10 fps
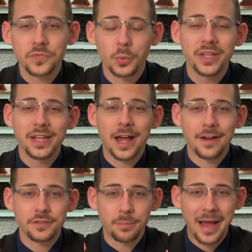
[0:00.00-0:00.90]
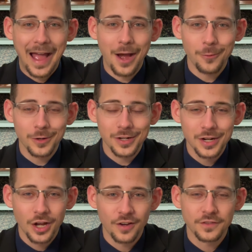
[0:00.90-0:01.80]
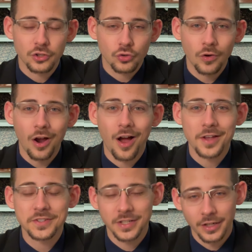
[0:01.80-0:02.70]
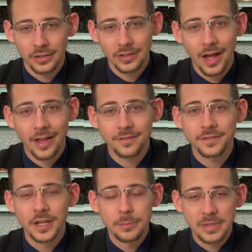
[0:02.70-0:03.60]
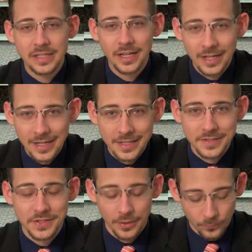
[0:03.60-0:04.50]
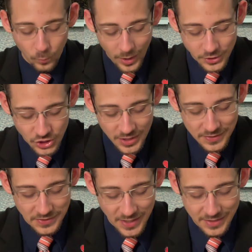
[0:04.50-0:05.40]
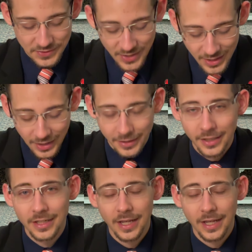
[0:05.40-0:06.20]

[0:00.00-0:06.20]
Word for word: we can have the power of the cross in our life because of what Jesus has done